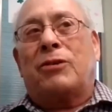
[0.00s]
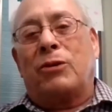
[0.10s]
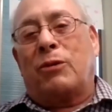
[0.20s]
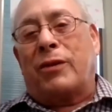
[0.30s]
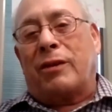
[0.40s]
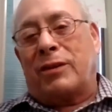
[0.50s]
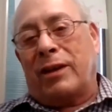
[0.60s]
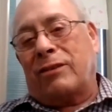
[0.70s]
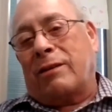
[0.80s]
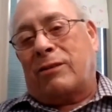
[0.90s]
those were the
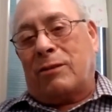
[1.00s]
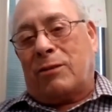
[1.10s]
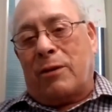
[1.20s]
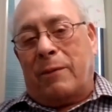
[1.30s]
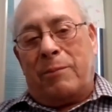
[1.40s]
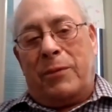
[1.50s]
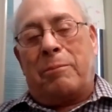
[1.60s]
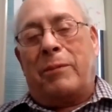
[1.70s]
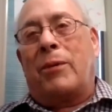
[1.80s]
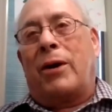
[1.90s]
things that sort of
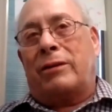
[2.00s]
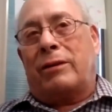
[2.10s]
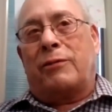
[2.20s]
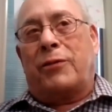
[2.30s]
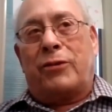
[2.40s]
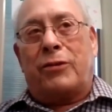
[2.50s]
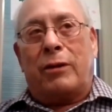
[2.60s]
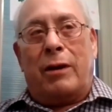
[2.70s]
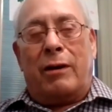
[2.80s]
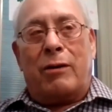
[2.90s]
brought the first
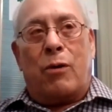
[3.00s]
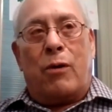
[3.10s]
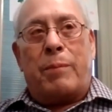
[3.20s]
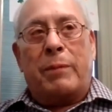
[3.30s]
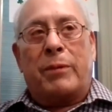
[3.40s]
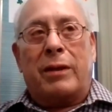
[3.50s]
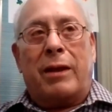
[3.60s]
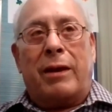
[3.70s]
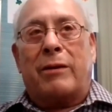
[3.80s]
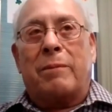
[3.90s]
core of people
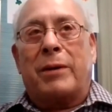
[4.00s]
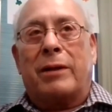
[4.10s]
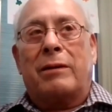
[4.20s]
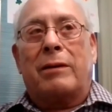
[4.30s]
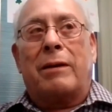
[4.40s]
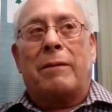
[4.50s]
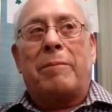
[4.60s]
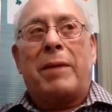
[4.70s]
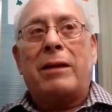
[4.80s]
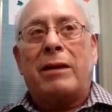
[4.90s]
together. But the
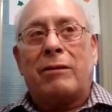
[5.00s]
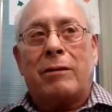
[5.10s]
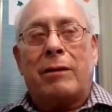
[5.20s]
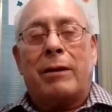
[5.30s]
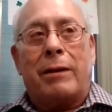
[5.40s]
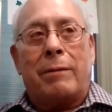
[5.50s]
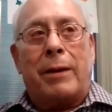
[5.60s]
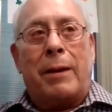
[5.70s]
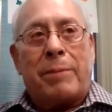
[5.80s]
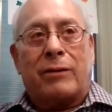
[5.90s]
main
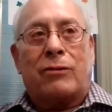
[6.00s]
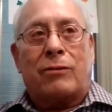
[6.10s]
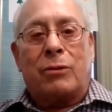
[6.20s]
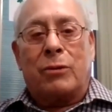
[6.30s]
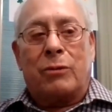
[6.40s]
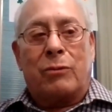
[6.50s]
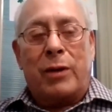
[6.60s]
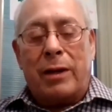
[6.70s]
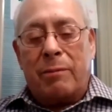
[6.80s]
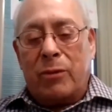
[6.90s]
impetus to
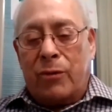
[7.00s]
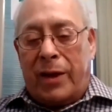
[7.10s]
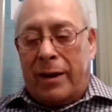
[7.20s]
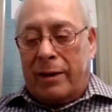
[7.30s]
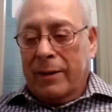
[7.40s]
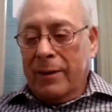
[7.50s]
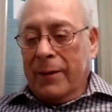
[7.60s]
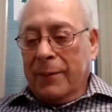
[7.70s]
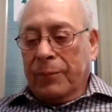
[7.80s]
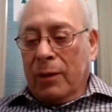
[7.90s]
really move that
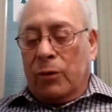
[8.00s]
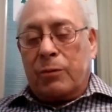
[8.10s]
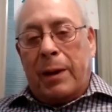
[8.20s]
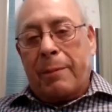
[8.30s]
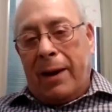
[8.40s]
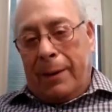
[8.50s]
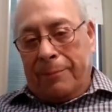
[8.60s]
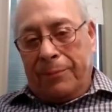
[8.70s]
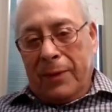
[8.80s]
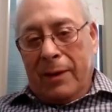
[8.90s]
was my mom.